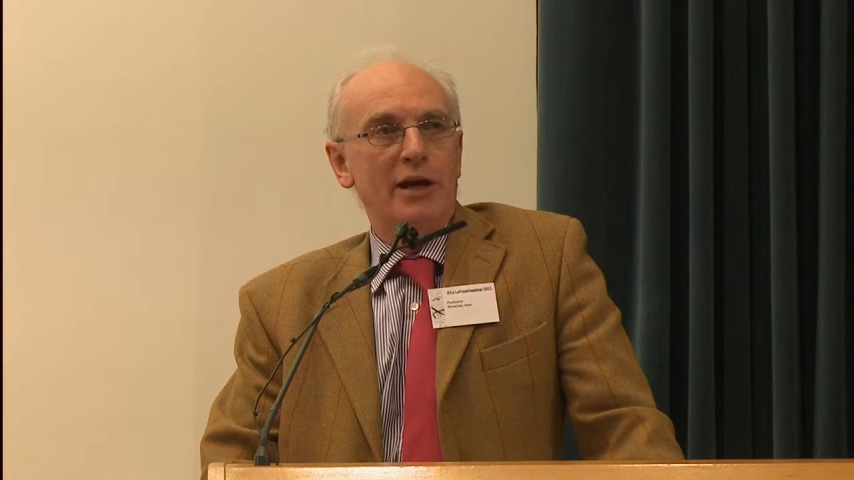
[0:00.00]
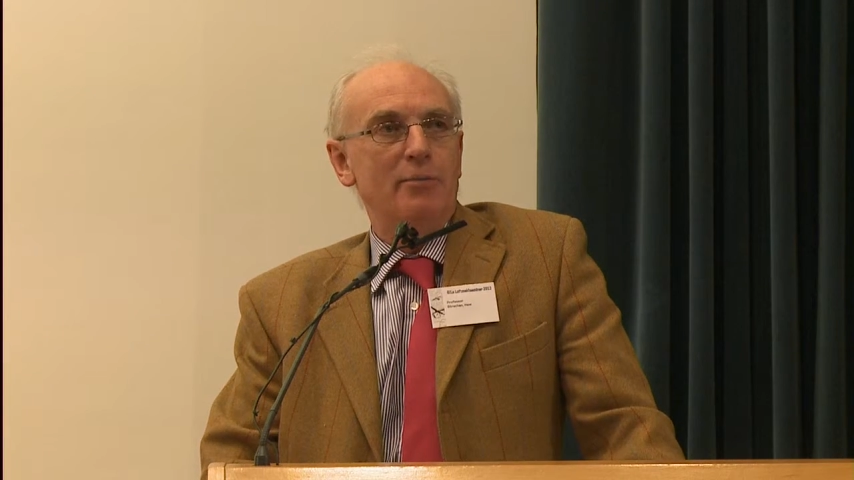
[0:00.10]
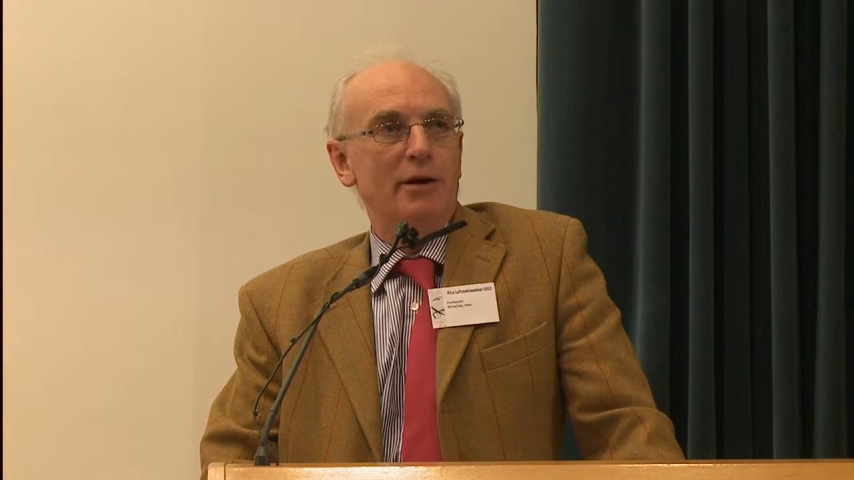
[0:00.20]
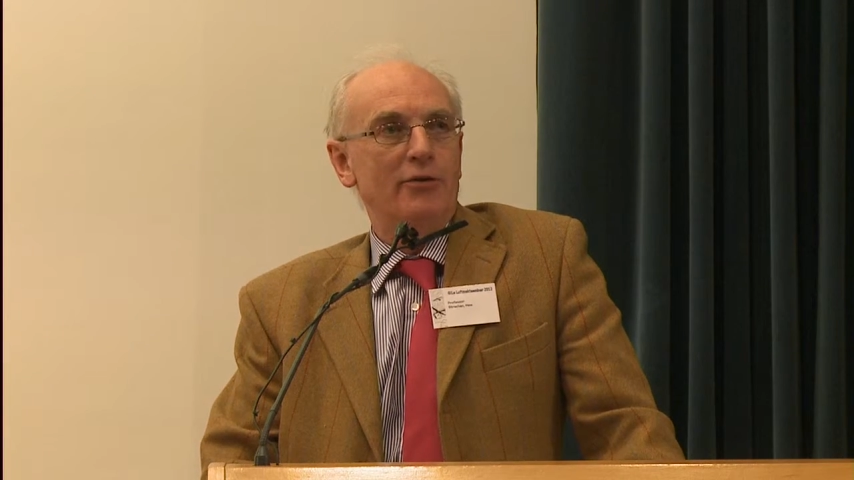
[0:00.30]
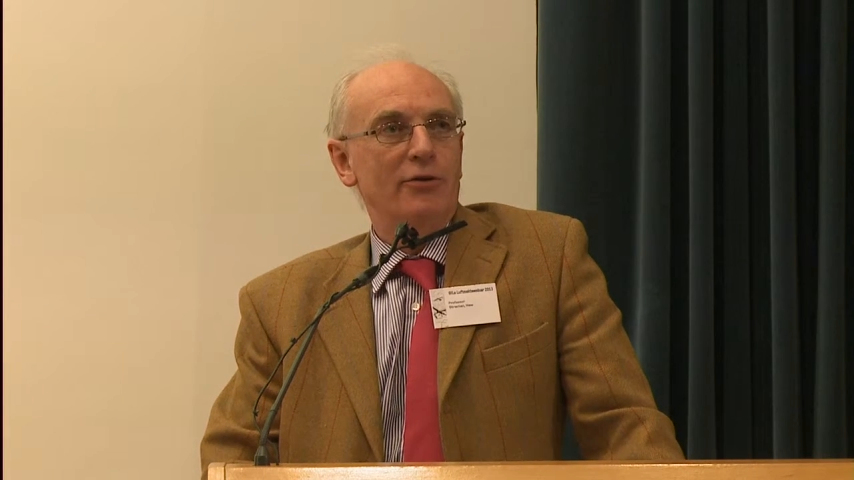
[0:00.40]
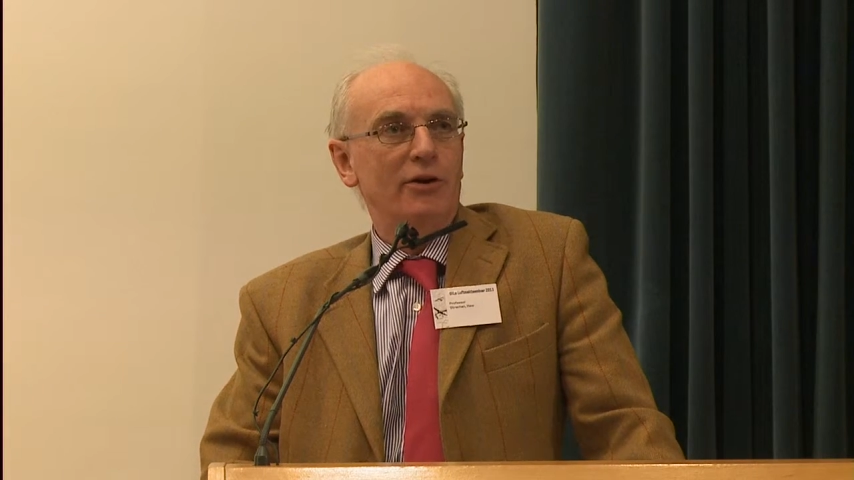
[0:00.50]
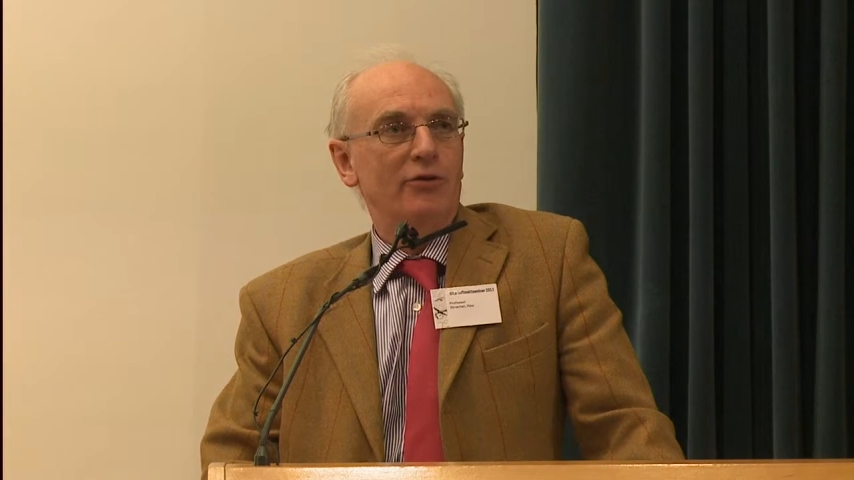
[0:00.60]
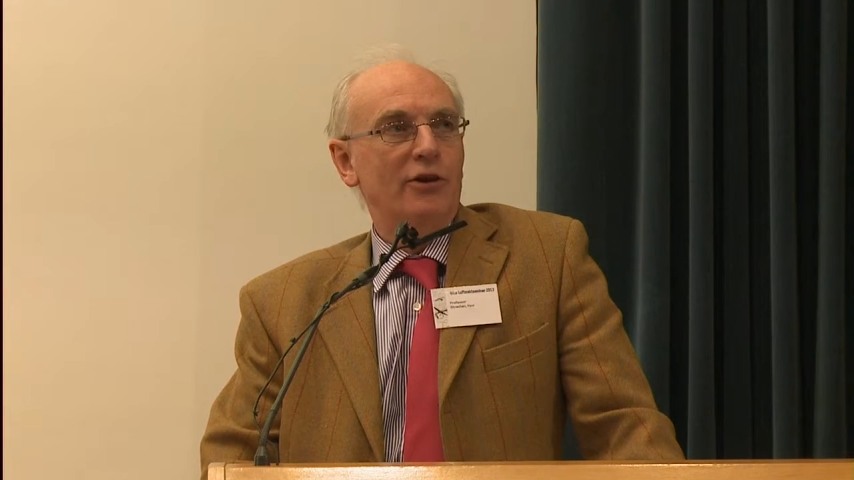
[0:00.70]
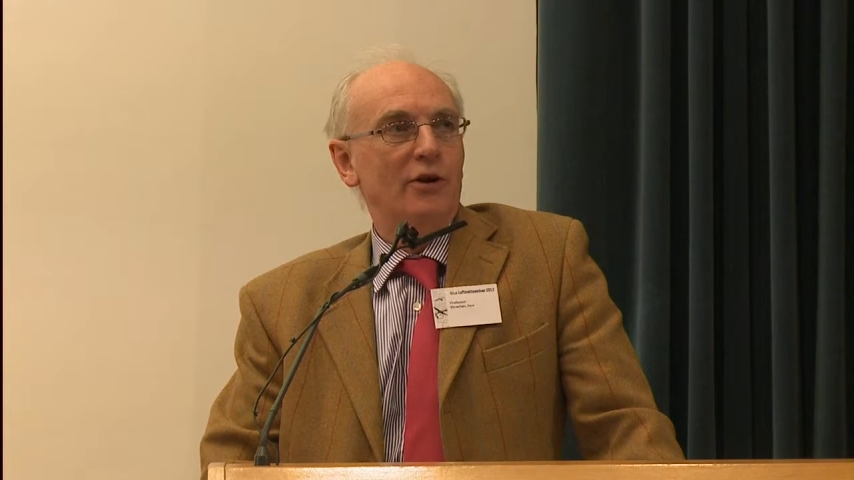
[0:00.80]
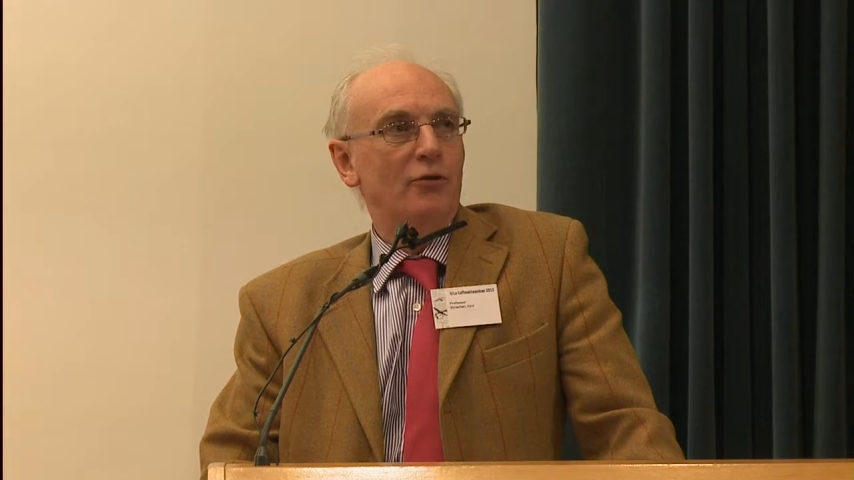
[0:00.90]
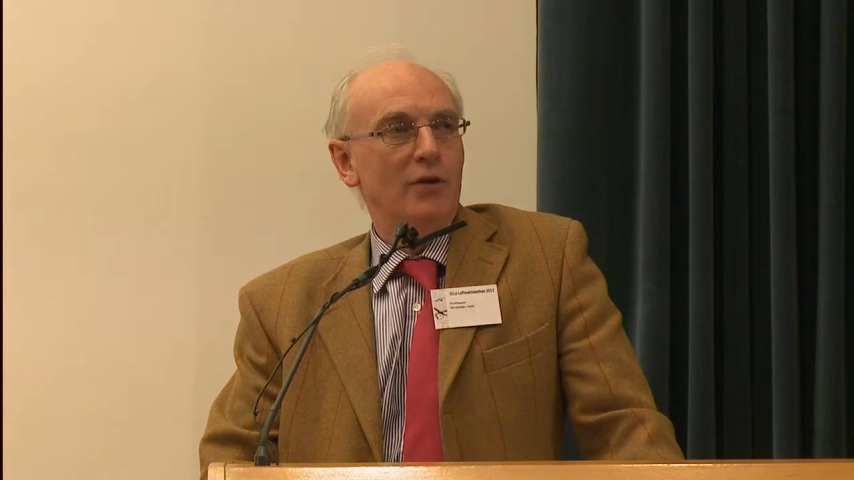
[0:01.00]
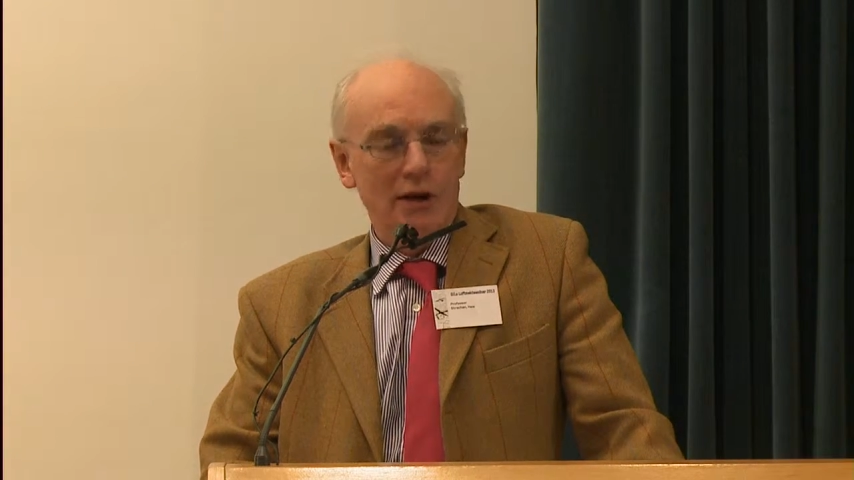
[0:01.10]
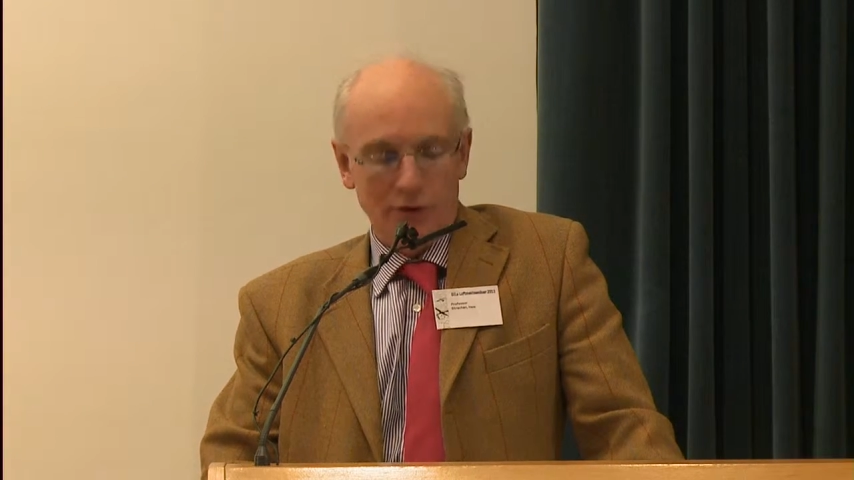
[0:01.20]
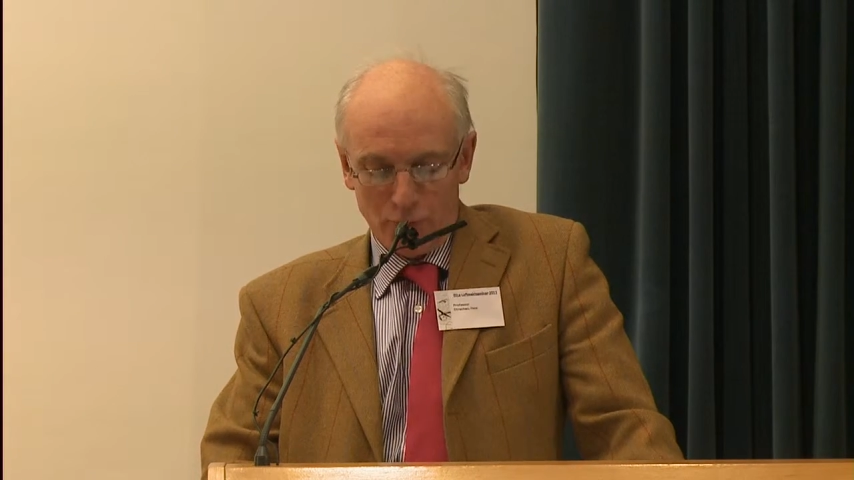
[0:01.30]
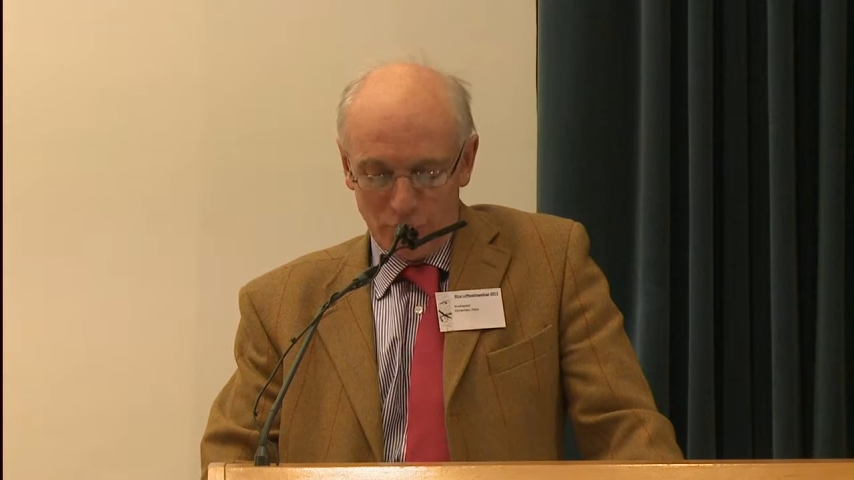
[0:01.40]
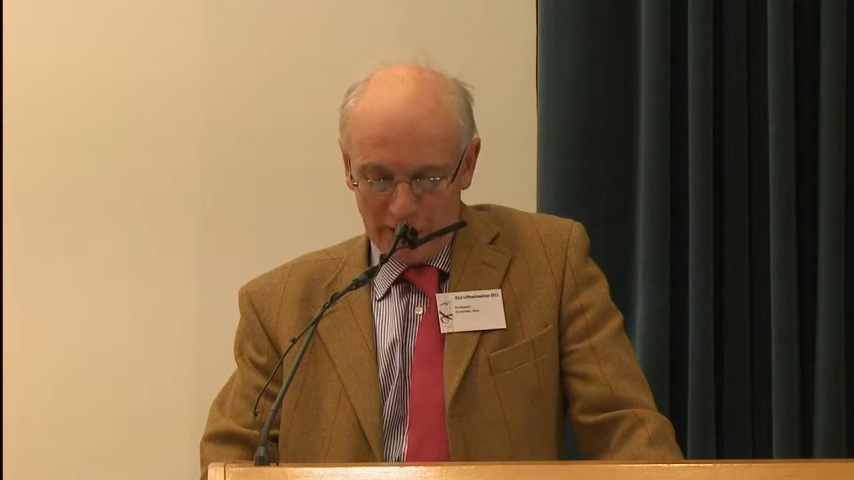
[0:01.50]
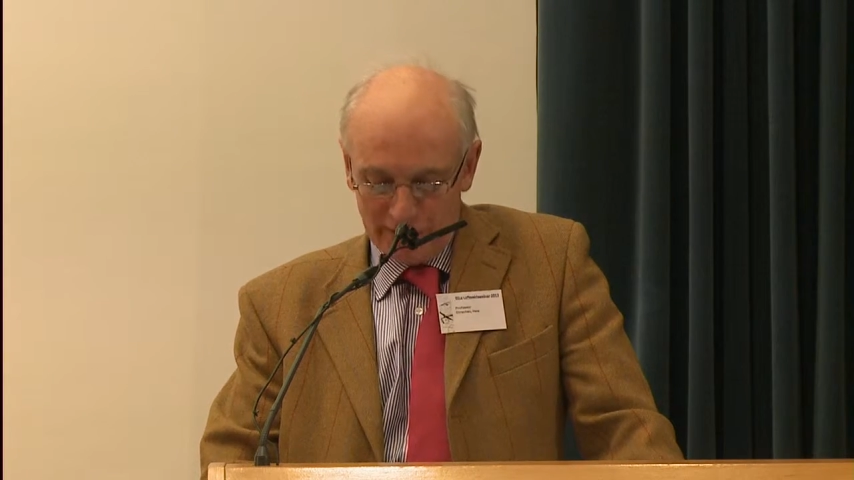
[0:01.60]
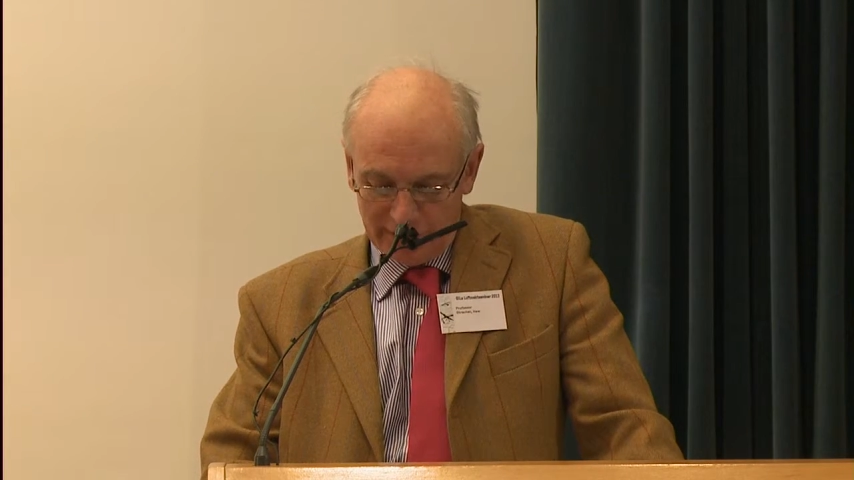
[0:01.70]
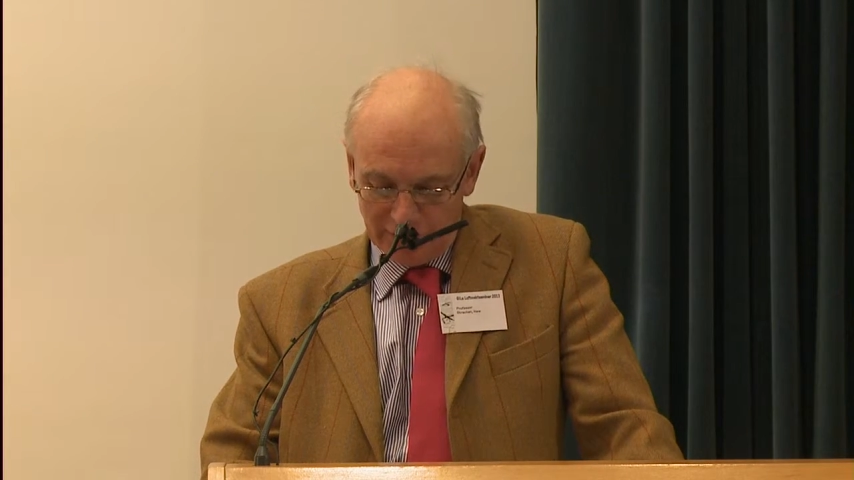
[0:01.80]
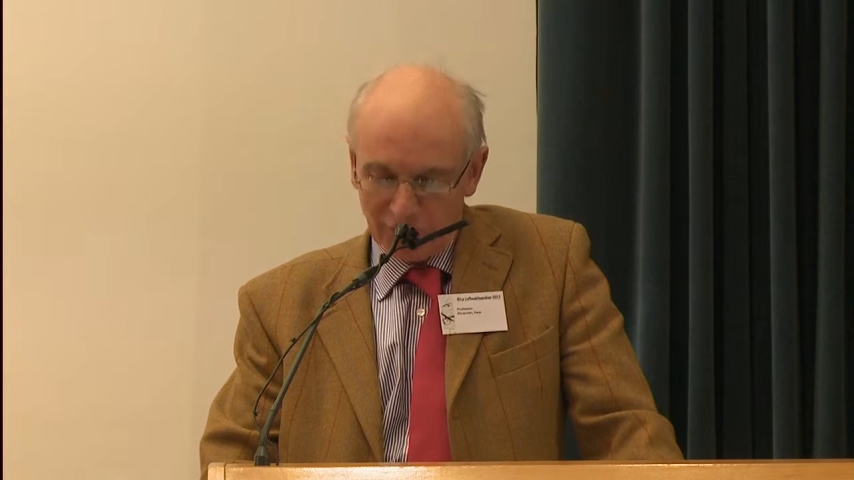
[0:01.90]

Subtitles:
about these things for the last 48 hours.